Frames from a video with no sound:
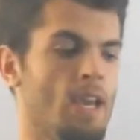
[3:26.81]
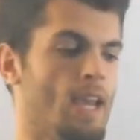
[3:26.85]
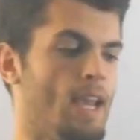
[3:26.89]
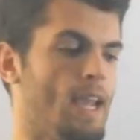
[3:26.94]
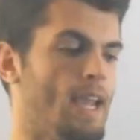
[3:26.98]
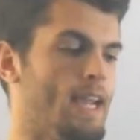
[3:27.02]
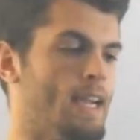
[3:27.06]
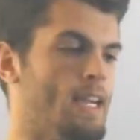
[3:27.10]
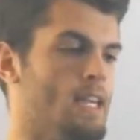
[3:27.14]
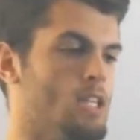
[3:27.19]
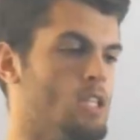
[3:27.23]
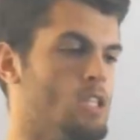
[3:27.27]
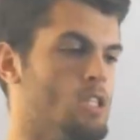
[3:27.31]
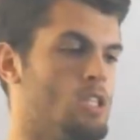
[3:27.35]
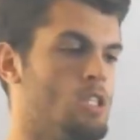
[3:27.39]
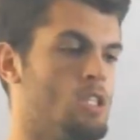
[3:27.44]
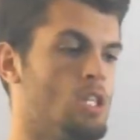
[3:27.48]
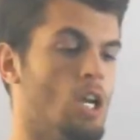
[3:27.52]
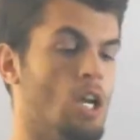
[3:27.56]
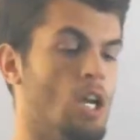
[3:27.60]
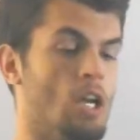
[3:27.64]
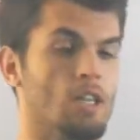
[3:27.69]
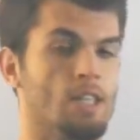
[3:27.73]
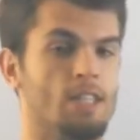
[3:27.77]

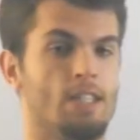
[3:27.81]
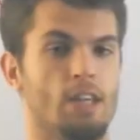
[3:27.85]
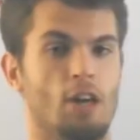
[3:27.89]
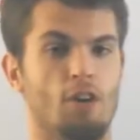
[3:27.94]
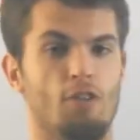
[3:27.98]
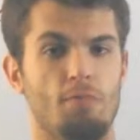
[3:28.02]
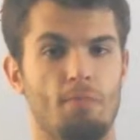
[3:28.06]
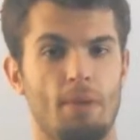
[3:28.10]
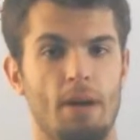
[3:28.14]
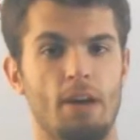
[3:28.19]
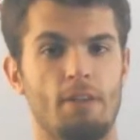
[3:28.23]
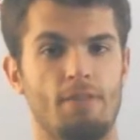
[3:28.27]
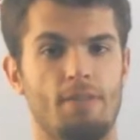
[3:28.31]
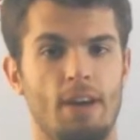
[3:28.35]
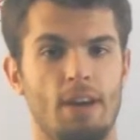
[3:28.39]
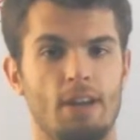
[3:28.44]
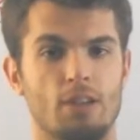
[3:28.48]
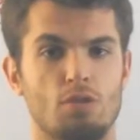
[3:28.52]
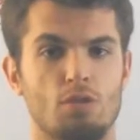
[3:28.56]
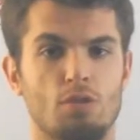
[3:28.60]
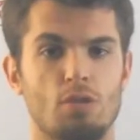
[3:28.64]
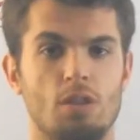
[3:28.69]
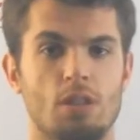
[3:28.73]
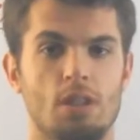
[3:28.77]
is
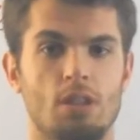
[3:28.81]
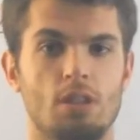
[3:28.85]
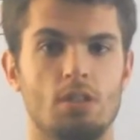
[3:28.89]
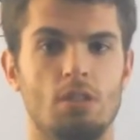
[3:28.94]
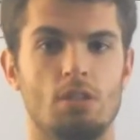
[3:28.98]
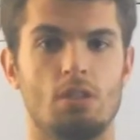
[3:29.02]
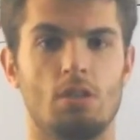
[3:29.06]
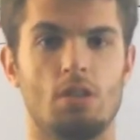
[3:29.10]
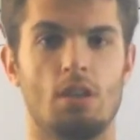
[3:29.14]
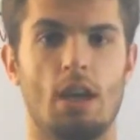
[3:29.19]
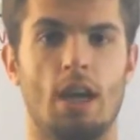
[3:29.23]
self-myofascial release,